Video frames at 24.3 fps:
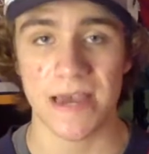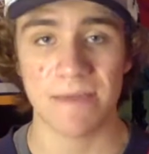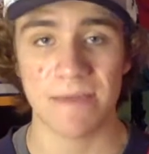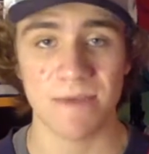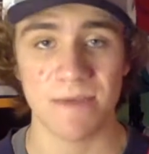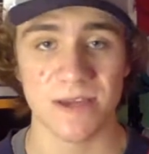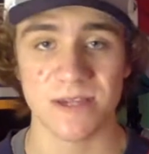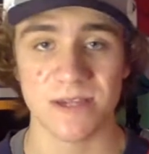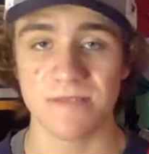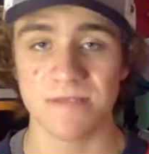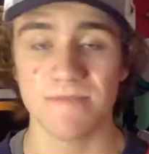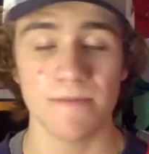I
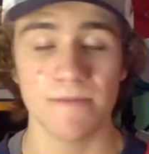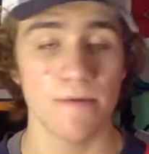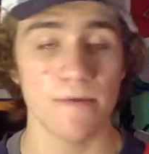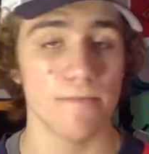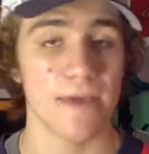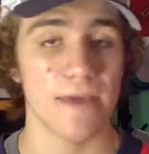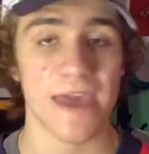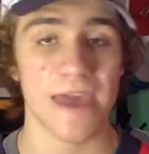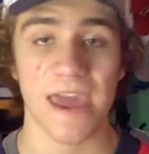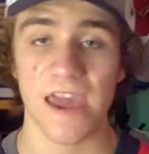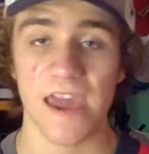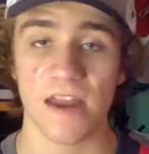mean, some people
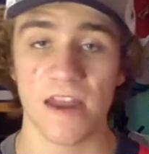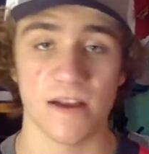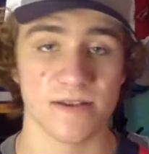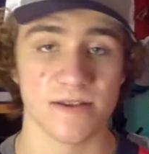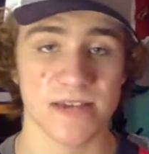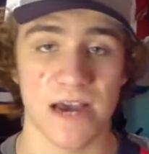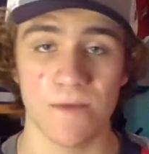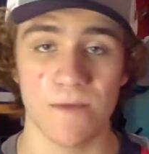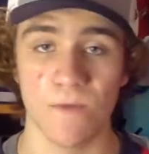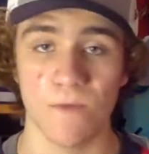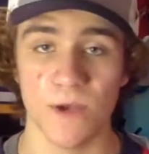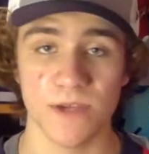may hate on
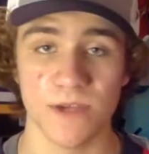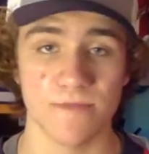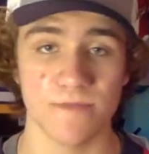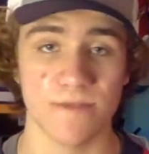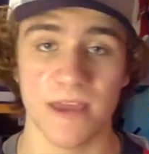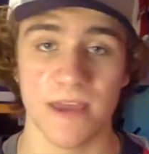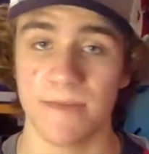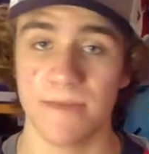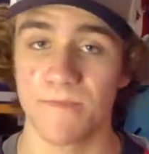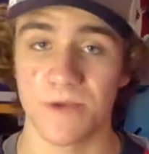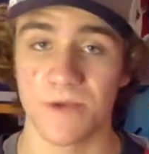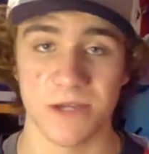Tom Wilson, but
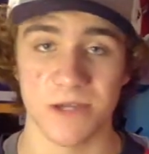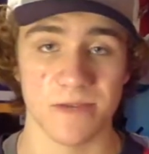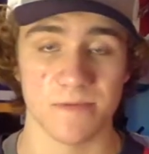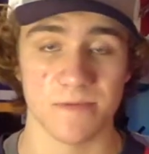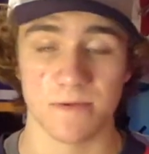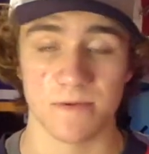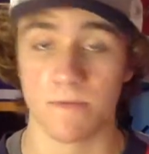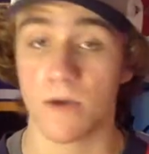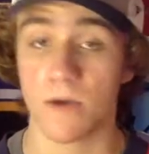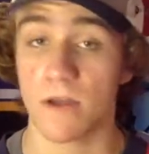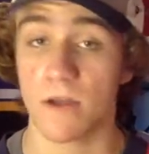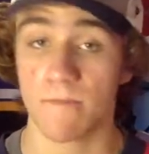he puts up
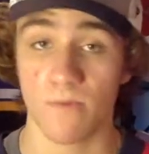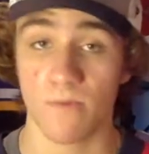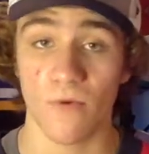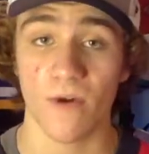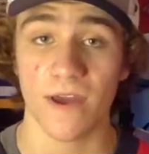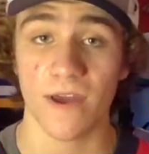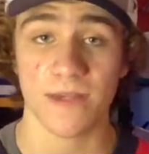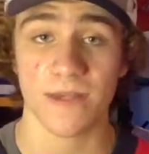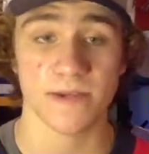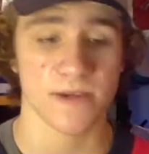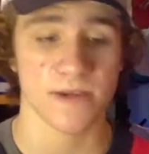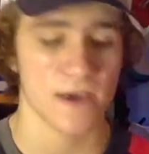some good
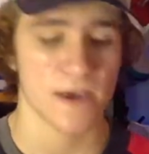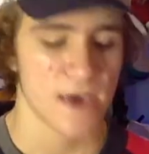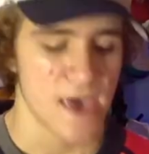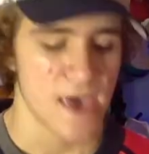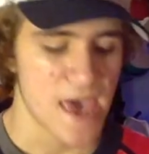points.